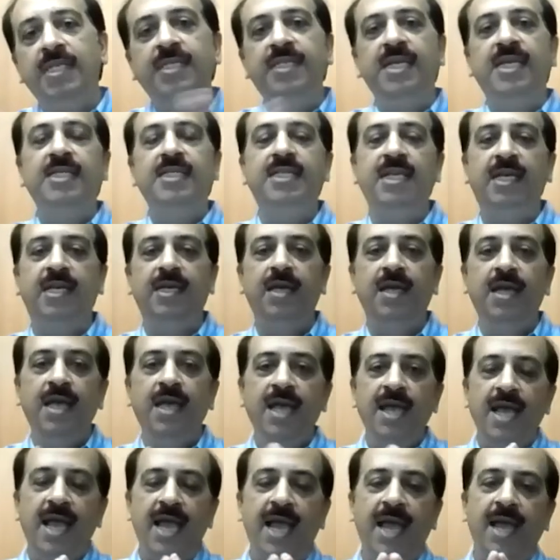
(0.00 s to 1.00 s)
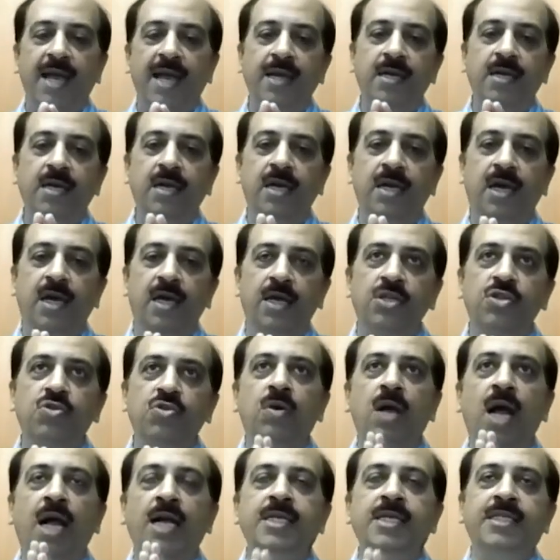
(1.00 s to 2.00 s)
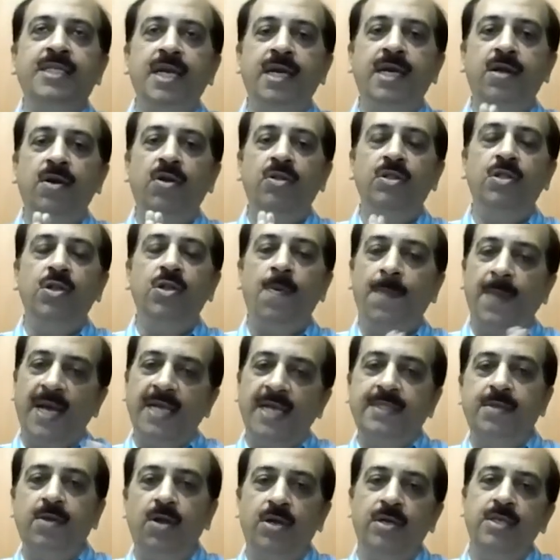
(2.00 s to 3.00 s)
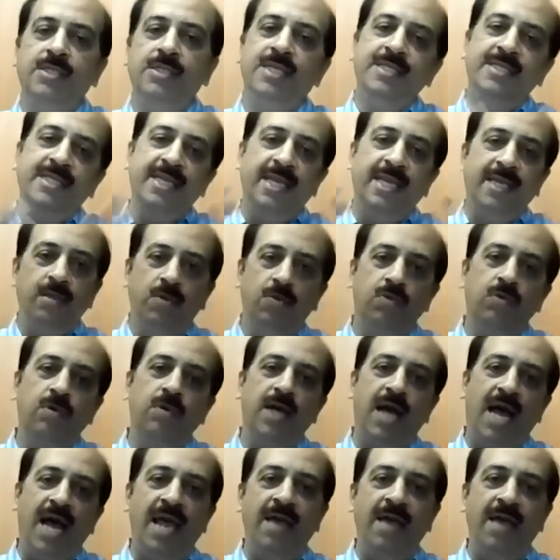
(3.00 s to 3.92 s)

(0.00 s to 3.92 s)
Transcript: are changing. And you can't sit on your past laurels and say, look,